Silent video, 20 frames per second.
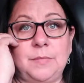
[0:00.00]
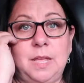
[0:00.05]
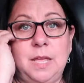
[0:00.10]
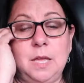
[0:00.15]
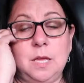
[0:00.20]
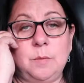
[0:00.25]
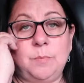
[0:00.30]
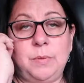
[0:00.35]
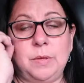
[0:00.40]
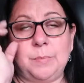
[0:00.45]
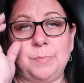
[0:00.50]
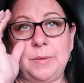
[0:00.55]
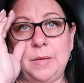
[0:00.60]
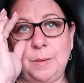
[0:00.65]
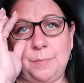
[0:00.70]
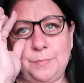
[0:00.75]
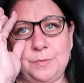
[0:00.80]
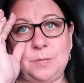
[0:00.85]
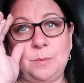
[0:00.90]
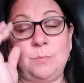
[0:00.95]
he could pick me
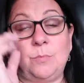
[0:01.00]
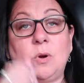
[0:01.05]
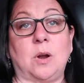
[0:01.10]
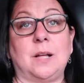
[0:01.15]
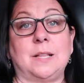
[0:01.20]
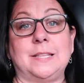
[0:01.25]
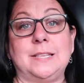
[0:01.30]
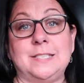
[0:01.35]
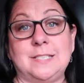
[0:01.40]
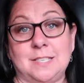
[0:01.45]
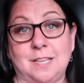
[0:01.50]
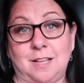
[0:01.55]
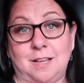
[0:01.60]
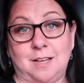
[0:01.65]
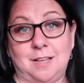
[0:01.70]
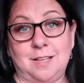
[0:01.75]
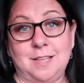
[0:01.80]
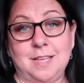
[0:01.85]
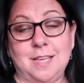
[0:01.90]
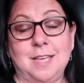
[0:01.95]
up some broccoli
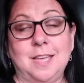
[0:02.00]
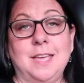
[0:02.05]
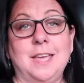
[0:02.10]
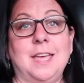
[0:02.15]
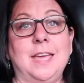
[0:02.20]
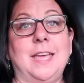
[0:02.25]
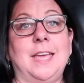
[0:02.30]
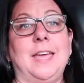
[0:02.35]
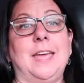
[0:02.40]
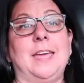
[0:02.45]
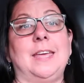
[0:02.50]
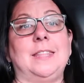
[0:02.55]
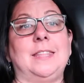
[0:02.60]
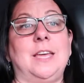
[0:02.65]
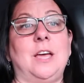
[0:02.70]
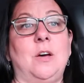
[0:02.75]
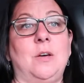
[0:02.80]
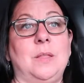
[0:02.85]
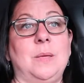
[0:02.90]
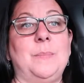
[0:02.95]
slaw, and
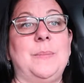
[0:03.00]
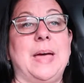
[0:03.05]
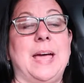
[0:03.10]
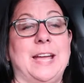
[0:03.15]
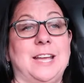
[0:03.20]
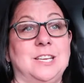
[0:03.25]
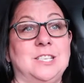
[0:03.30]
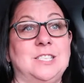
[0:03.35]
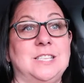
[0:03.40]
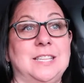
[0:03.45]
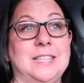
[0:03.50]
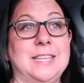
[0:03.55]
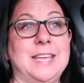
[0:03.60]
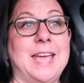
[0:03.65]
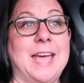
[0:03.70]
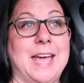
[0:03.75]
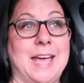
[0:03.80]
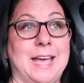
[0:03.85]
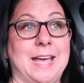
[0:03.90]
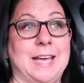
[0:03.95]
the only package that they
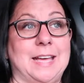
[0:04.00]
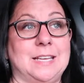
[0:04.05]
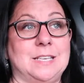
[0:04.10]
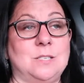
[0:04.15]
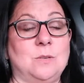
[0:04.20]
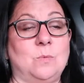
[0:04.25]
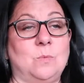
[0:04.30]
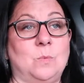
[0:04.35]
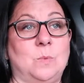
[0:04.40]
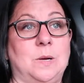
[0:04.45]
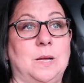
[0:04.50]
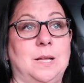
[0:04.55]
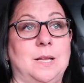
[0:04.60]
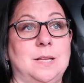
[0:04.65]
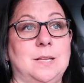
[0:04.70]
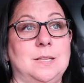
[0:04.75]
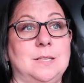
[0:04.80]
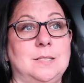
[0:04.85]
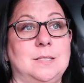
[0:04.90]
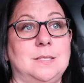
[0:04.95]
had
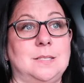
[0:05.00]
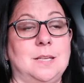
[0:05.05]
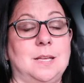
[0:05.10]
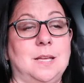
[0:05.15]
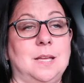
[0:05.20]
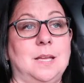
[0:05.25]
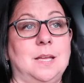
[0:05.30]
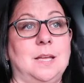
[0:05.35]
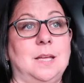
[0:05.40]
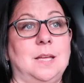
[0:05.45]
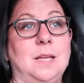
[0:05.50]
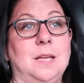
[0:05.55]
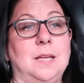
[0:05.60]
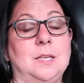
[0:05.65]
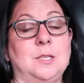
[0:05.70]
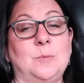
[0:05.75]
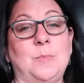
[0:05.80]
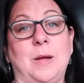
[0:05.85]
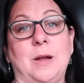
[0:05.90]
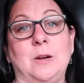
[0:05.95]
was
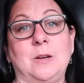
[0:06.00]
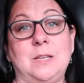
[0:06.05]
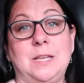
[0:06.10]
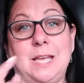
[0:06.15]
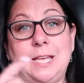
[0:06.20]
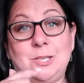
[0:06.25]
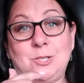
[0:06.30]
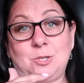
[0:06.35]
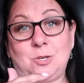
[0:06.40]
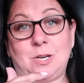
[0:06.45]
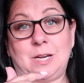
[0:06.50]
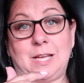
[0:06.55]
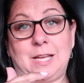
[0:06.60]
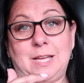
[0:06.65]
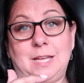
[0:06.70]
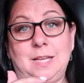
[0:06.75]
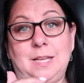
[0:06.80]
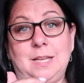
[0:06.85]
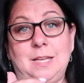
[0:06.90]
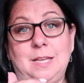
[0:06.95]
expired
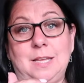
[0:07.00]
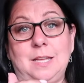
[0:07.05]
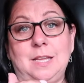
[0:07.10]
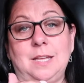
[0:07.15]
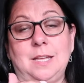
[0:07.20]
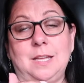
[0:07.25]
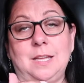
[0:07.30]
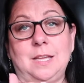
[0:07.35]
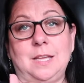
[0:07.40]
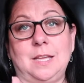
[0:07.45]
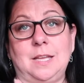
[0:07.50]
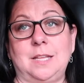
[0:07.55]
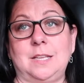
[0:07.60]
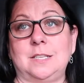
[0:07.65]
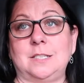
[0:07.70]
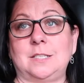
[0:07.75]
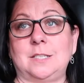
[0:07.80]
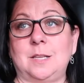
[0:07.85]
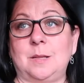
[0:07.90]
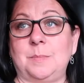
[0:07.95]
yesterday.
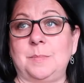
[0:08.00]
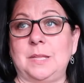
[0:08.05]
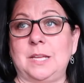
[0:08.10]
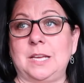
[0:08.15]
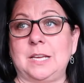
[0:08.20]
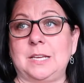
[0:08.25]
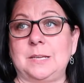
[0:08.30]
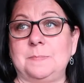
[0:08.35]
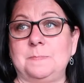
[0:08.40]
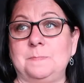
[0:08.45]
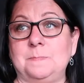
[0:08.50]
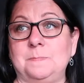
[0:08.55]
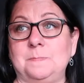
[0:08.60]
And so I'm like,